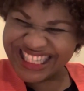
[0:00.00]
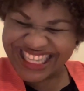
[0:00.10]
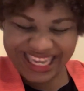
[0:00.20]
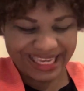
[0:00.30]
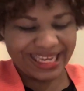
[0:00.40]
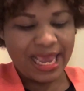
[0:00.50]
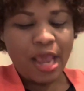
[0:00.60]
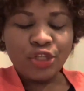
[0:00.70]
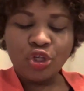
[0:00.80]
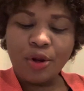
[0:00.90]
Tick.
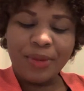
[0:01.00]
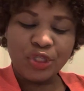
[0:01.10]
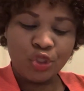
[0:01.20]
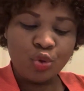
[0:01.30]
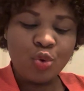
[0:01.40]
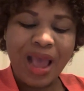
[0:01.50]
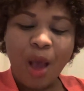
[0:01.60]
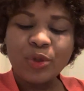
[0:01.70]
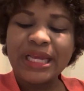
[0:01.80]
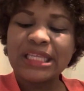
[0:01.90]
So number 2, I
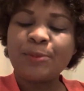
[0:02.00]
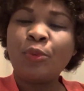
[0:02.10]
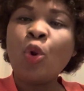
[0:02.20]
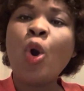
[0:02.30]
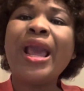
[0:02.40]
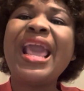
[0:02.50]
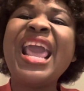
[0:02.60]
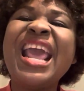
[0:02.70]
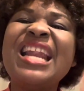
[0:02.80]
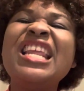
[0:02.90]
would explore
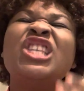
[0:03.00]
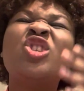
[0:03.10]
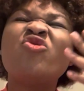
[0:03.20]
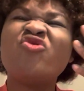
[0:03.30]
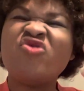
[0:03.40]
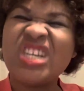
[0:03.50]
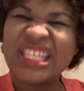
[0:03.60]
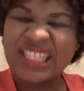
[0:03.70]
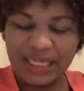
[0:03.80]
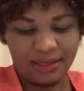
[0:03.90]
Ailey's
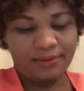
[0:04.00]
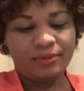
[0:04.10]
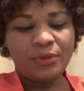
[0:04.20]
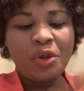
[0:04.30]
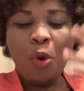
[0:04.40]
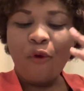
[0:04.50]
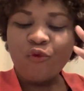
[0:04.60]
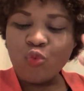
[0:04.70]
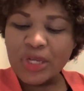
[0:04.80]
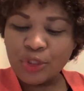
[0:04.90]
reason of
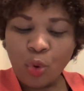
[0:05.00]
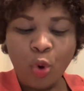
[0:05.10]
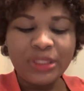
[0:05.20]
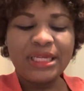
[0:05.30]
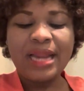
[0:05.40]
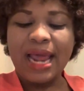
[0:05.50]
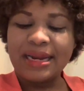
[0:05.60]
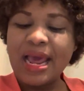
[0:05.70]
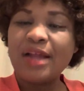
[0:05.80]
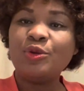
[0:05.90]
withholding a
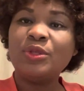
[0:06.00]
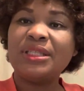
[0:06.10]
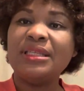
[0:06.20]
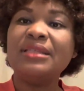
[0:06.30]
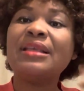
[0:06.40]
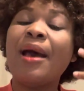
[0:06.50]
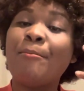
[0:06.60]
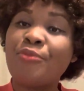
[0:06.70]
diagnosis and